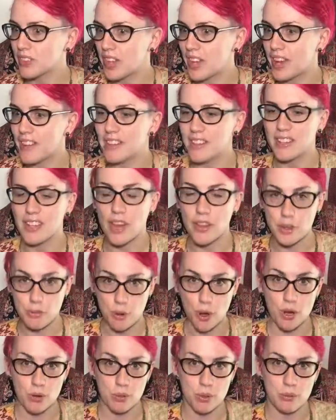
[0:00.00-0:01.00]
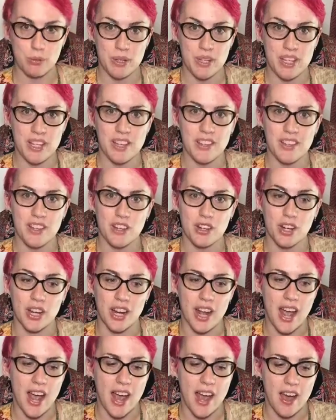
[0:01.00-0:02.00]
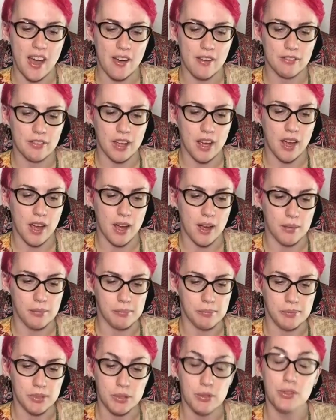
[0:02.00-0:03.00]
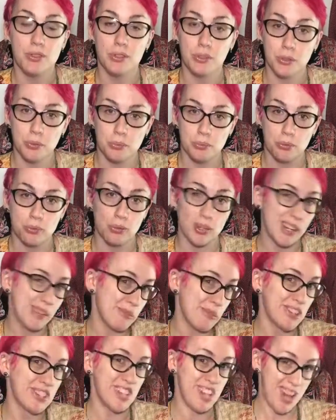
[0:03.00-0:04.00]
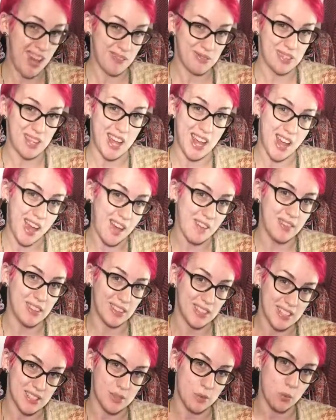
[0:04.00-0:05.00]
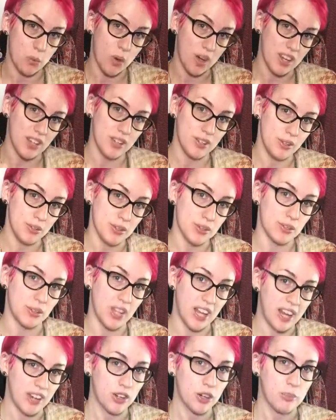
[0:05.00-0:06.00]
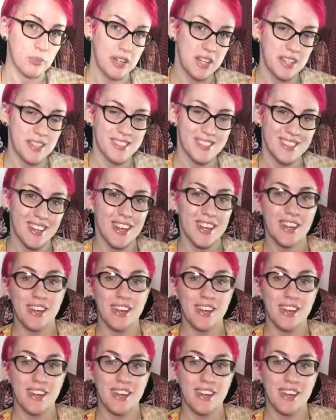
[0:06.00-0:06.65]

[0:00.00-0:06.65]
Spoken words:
And then the other part would be that you're going to have, you do pretty much have to have at least one neutral anchor piece.